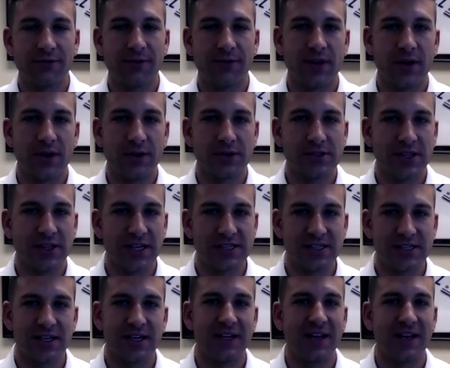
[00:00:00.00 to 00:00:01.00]
For those
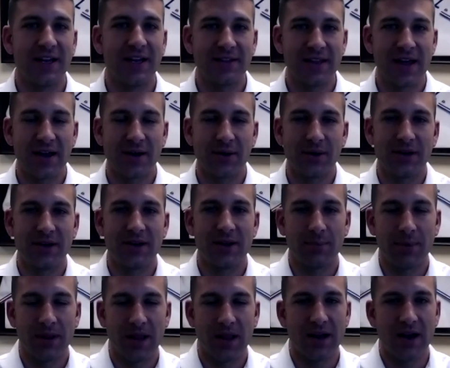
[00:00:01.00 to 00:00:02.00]
listening in that are into
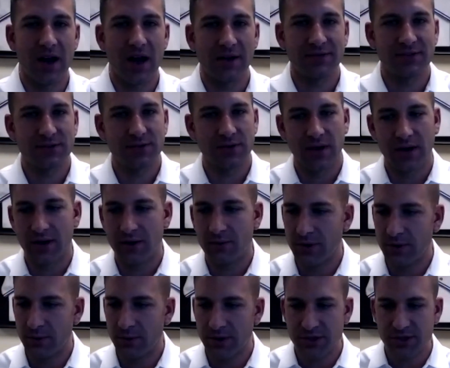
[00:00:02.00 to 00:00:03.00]
playoffs,
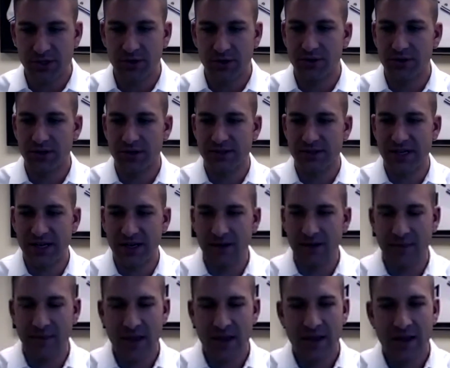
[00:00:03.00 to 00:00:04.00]
we wish you and your
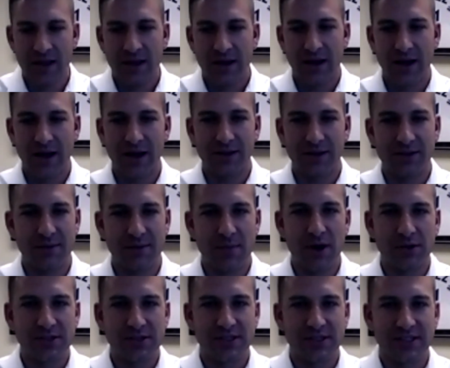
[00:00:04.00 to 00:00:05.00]
team the
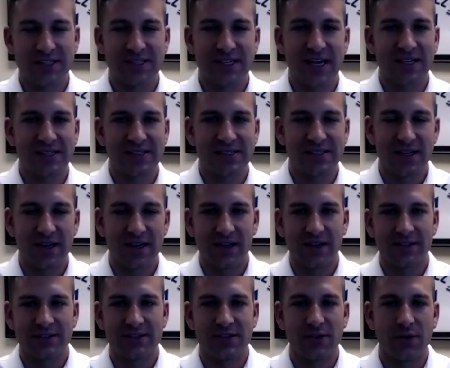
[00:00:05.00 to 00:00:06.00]
most success
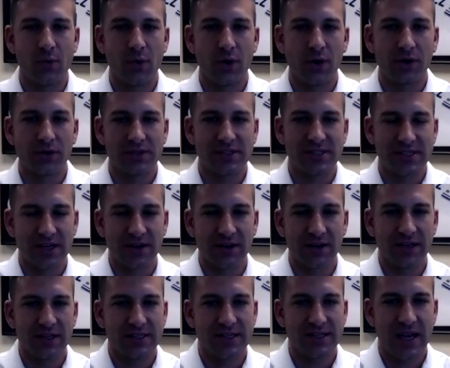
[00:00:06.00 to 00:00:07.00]
to the World
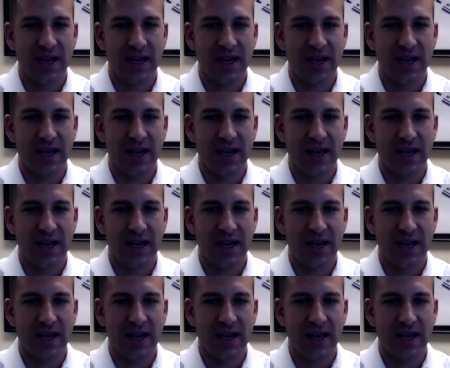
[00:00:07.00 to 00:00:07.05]
Series.